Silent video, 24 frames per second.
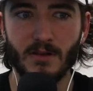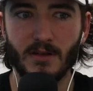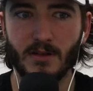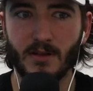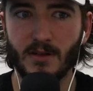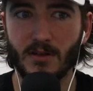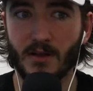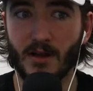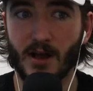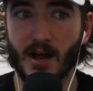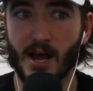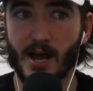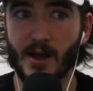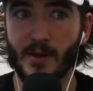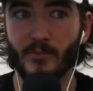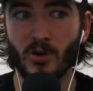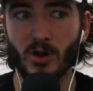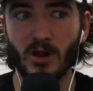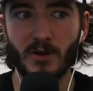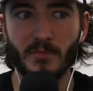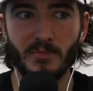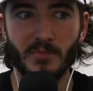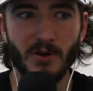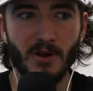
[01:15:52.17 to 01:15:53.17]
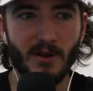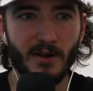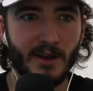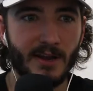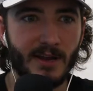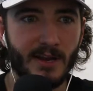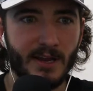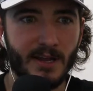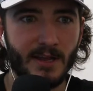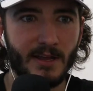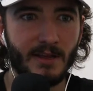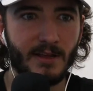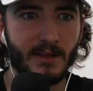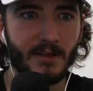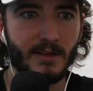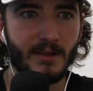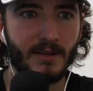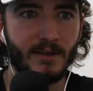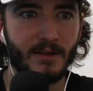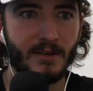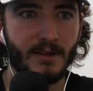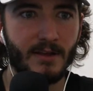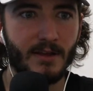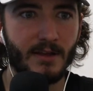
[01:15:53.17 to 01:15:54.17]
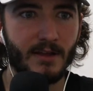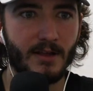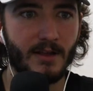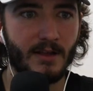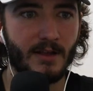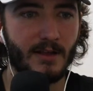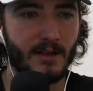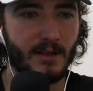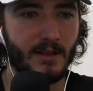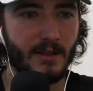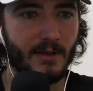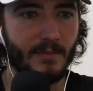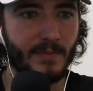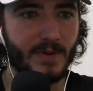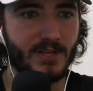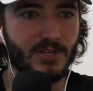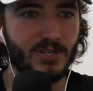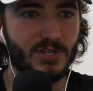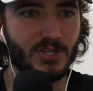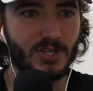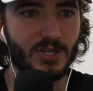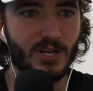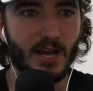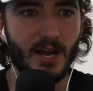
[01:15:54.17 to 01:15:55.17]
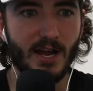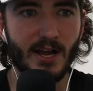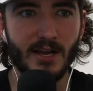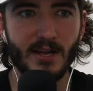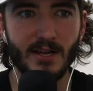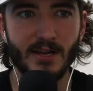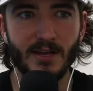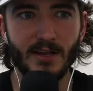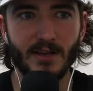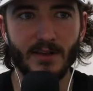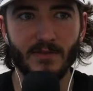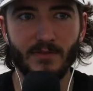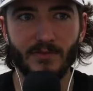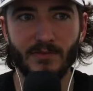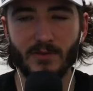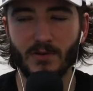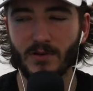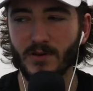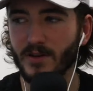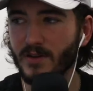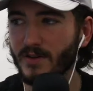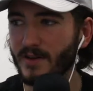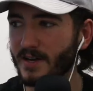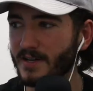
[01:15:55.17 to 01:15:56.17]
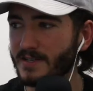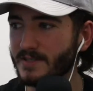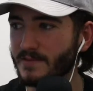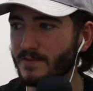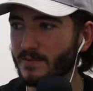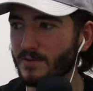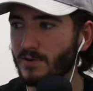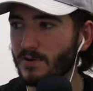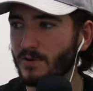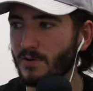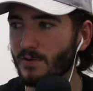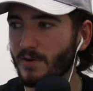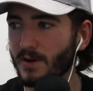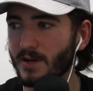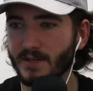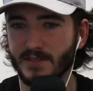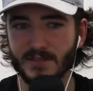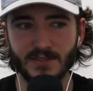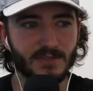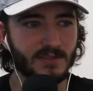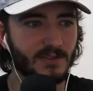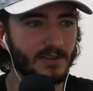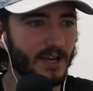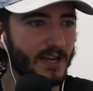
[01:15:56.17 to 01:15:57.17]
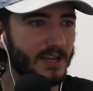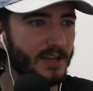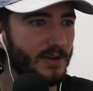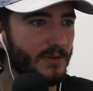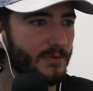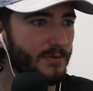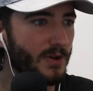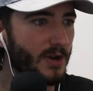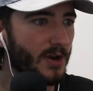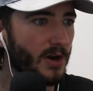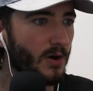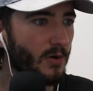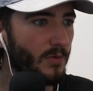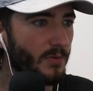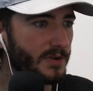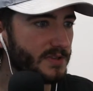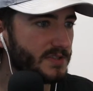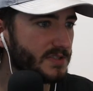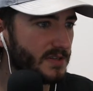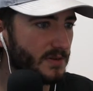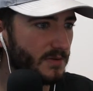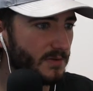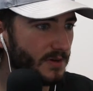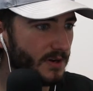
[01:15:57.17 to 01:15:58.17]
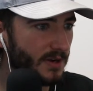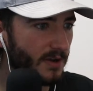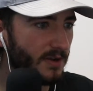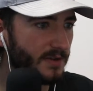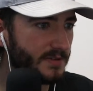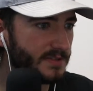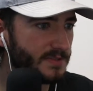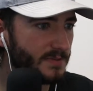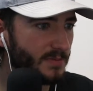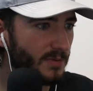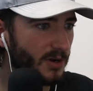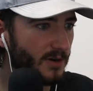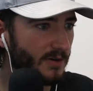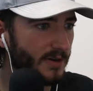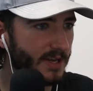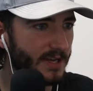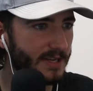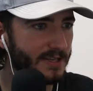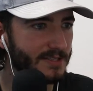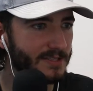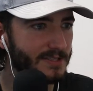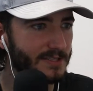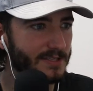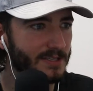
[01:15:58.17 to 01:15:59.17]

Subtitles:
I'm Ron Burgundy. Let me check for you guys real quick so that you know what's going on tomorrow night.